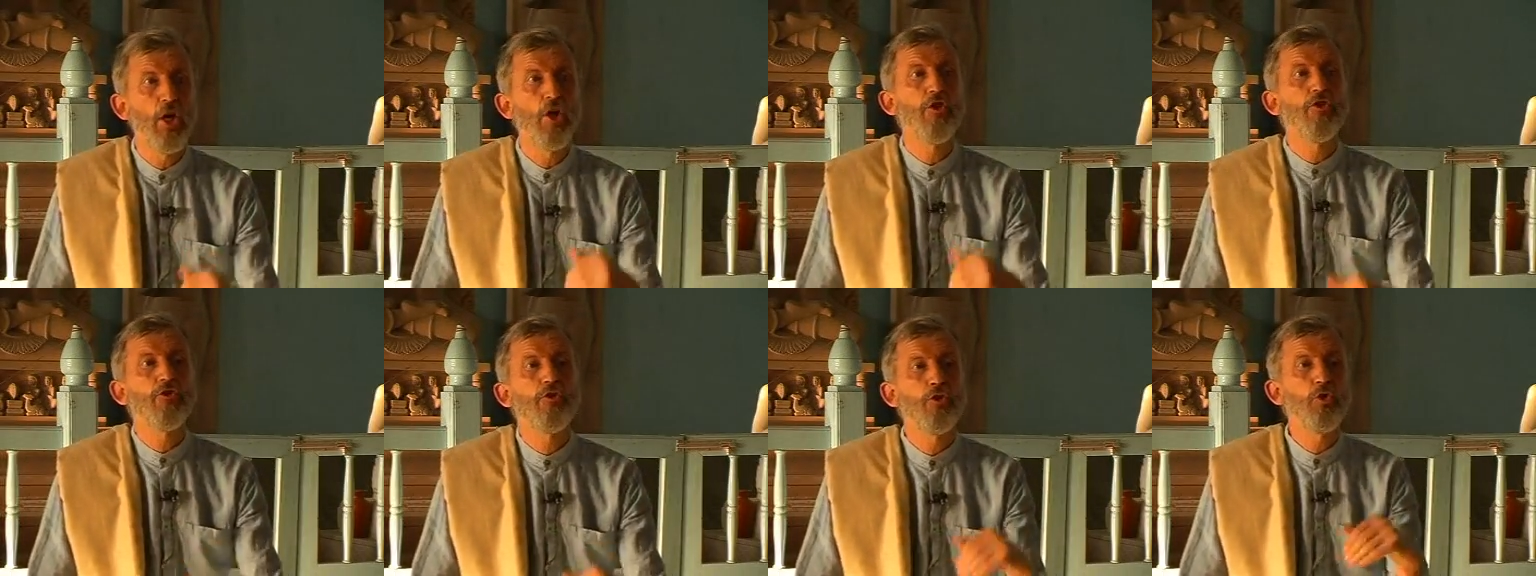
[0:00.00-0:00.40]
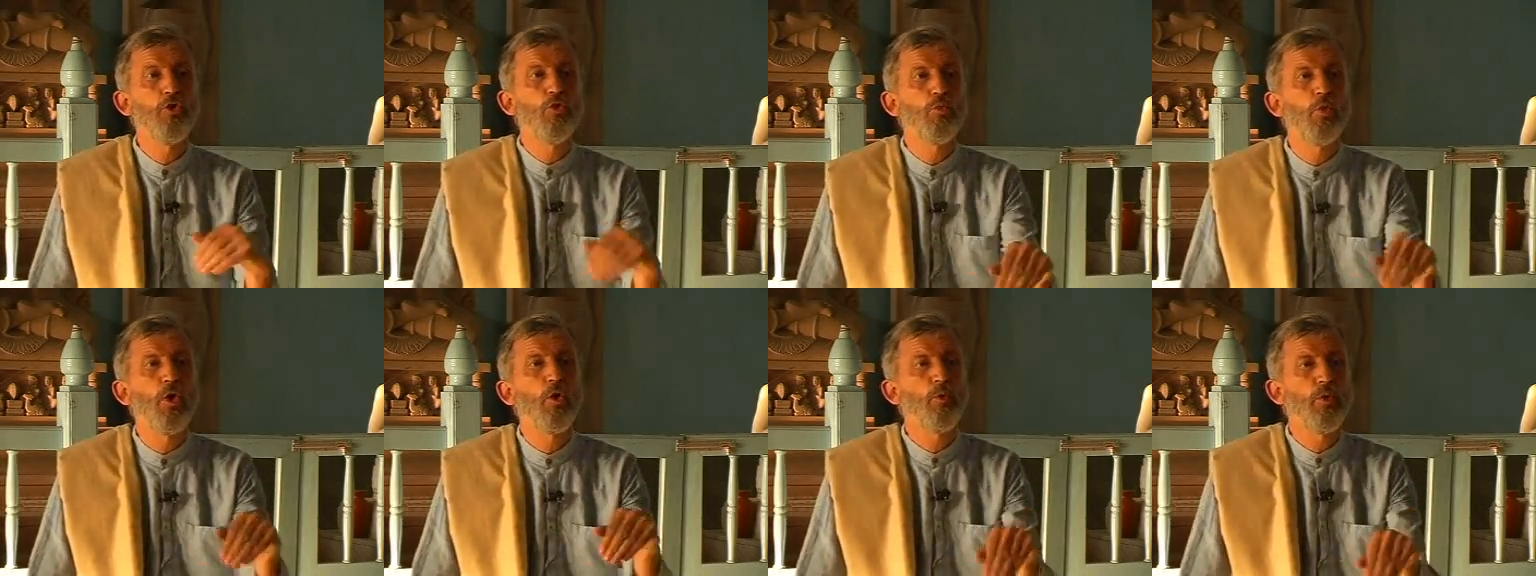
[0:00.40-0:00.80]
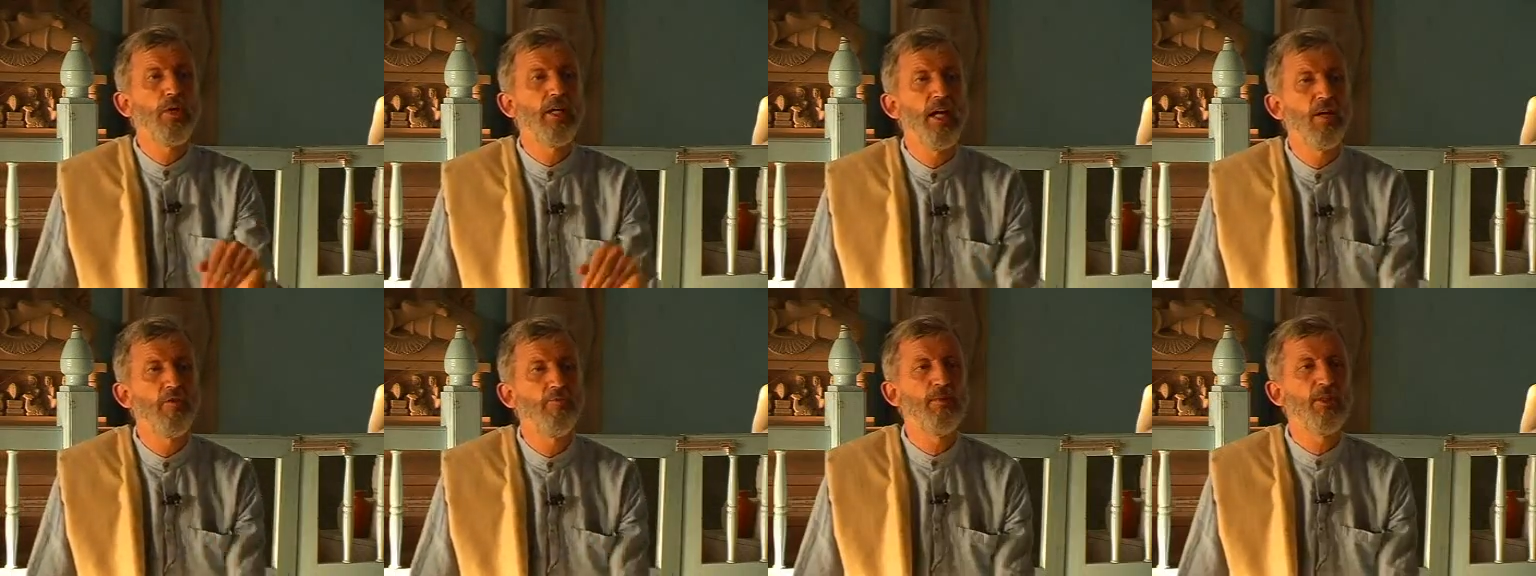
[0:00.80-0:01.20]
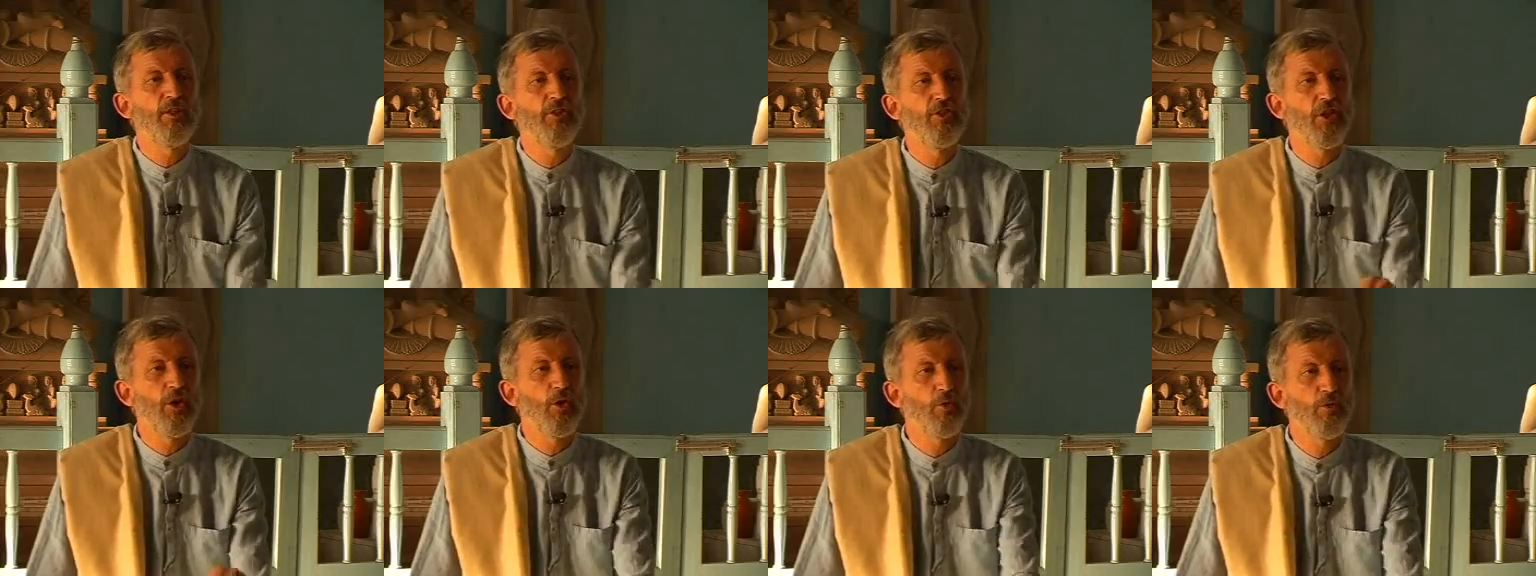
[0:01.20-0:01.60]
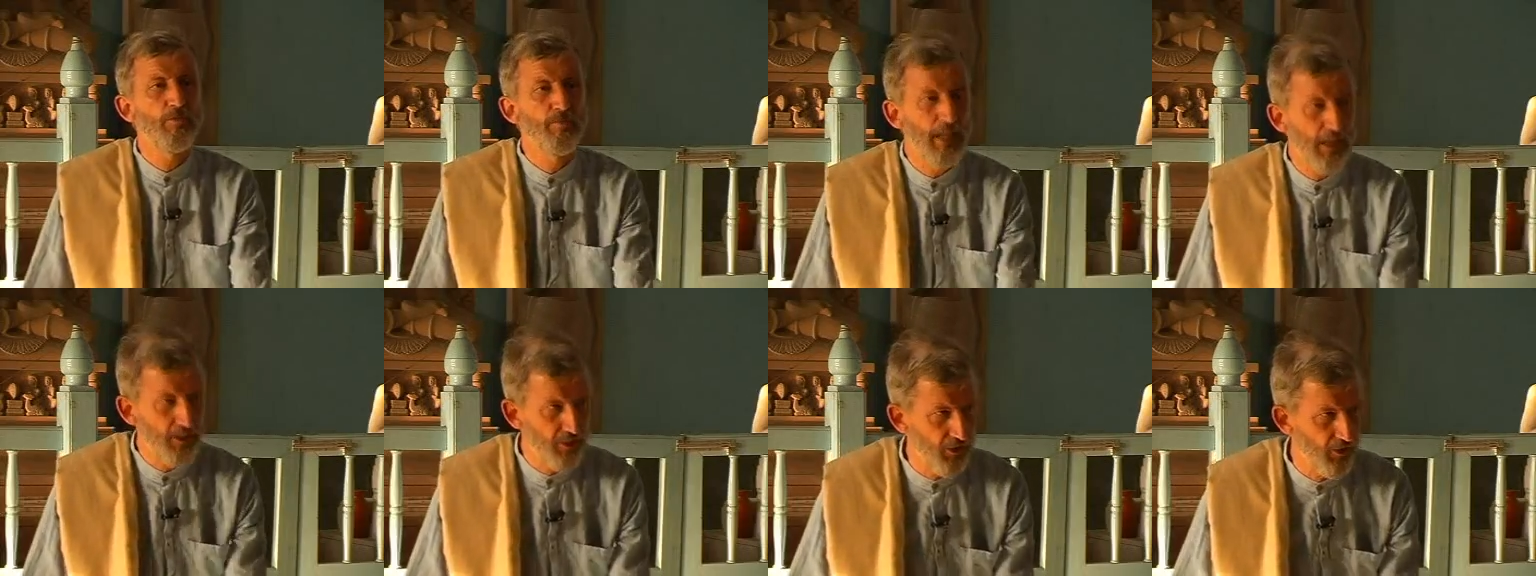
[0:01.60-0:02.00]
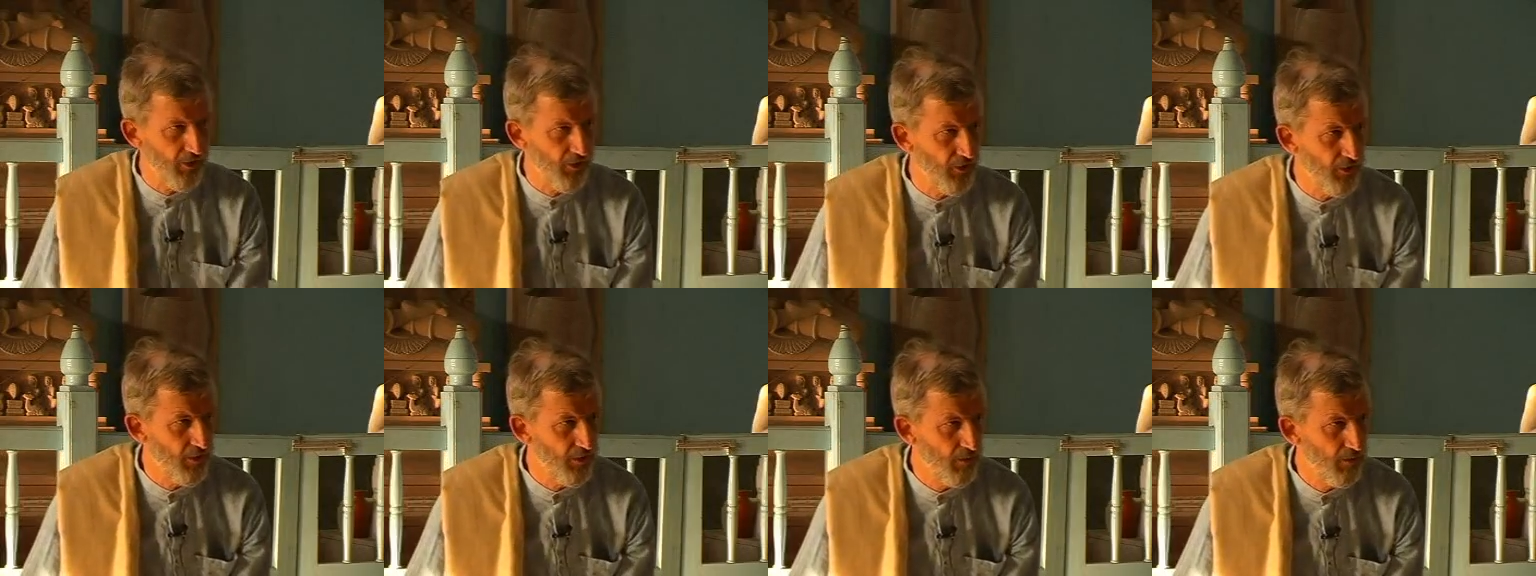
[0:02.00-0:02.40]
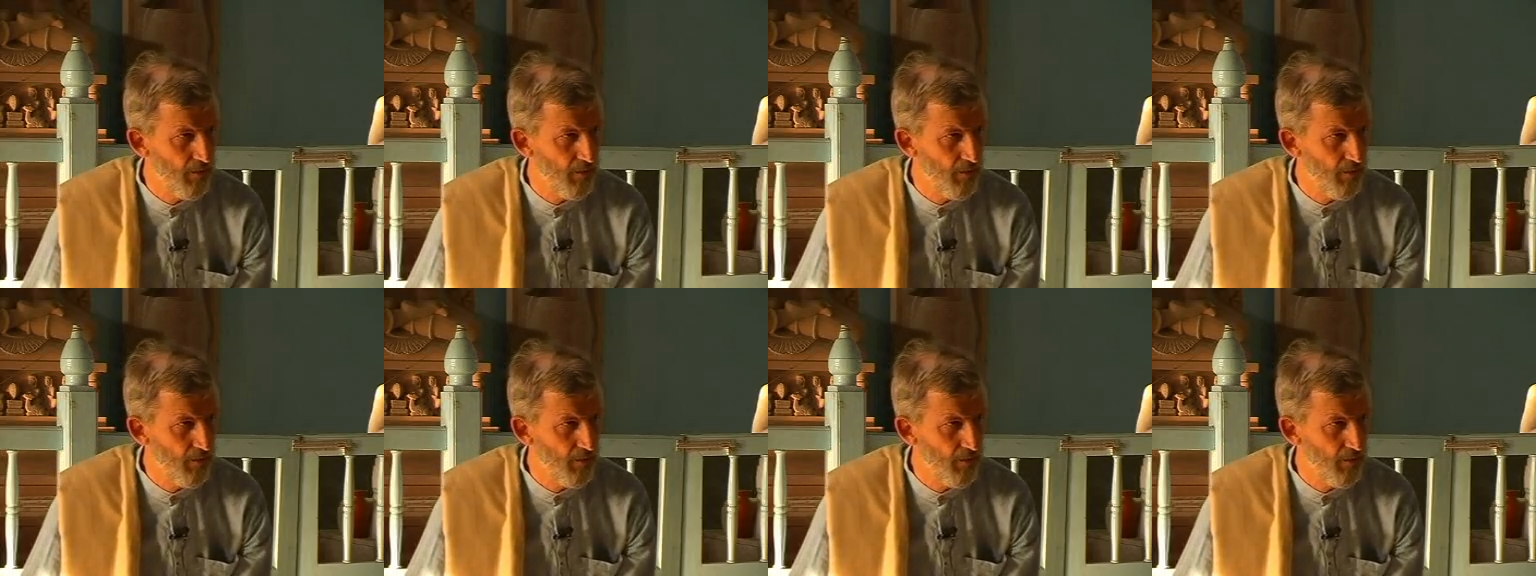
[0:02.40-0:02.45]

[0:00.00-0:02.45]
through what we have been told matters.